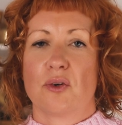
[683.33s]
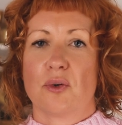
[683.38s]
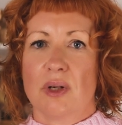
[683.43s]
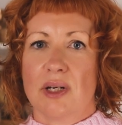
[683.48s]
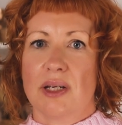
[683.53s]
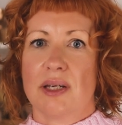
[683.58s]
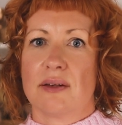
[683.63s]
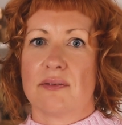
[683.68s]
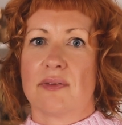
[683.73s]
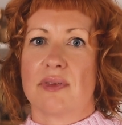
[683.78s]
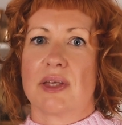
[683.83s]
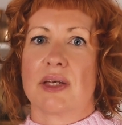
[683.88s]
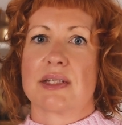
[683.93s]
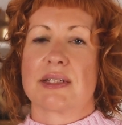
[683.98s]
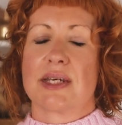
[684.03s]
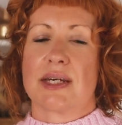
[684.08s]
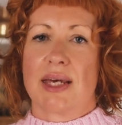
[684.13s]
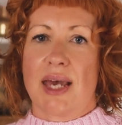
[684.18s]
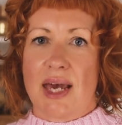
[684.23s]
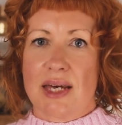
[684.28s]
gritty of
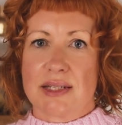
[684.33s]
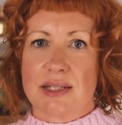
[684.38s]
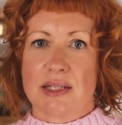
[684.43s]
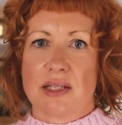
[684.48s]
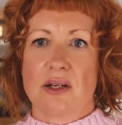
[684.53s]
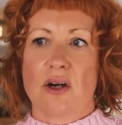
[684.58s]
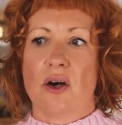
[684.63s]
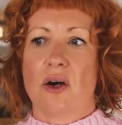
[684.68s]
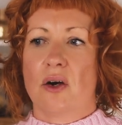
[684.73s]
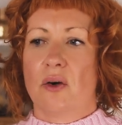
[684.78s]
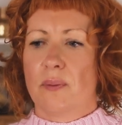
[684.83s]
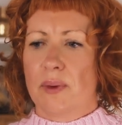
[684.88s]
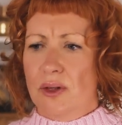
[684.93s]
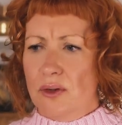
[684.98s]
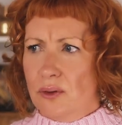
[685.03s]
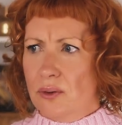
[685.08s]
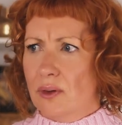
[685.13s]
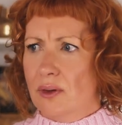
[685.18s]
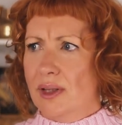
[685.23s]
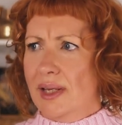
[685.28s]
things like SEO and
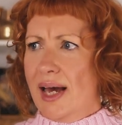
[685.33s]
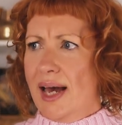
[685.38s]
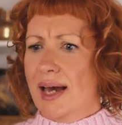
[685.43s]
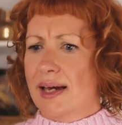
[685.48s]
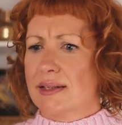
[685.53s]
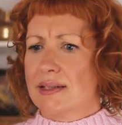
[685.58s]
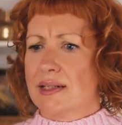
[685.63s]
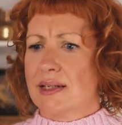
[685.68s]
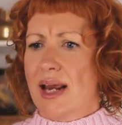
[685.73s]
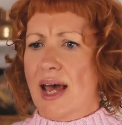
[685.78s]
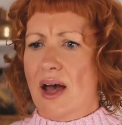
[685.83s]
Google ads and